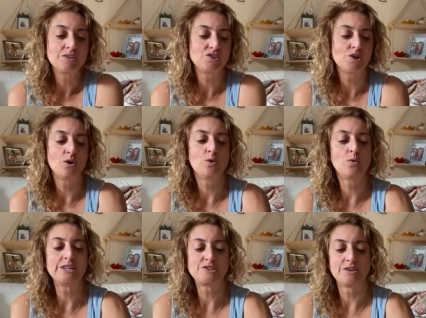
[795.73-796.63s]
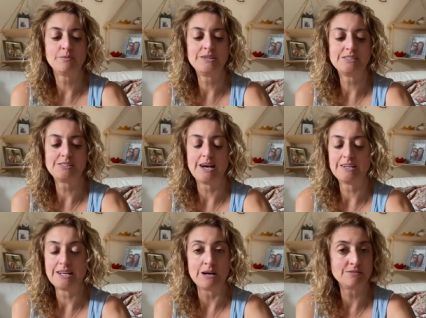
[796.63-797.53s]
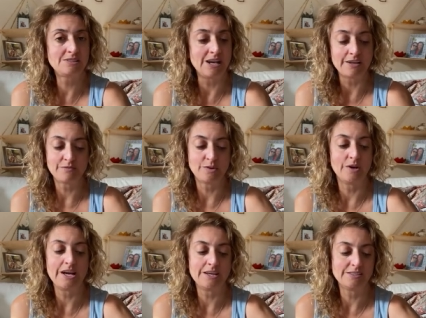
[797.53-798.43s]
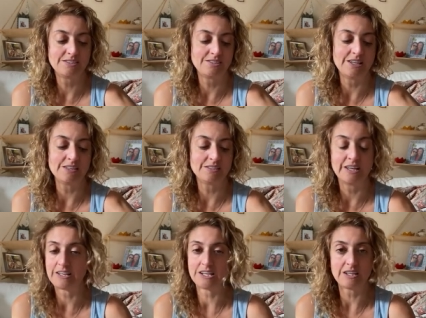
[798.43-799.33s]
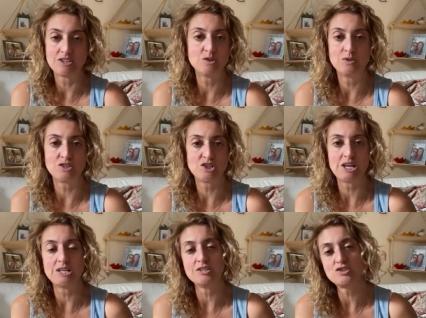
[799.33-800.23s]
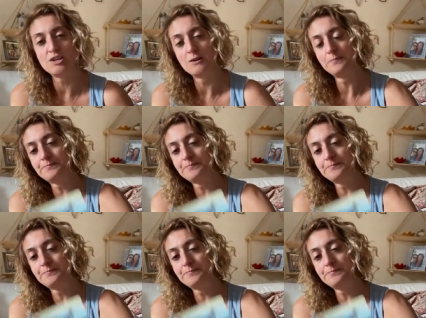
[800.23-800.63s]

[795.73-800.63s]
So it's going to be decided outside of your hands. It's not like anything you can change.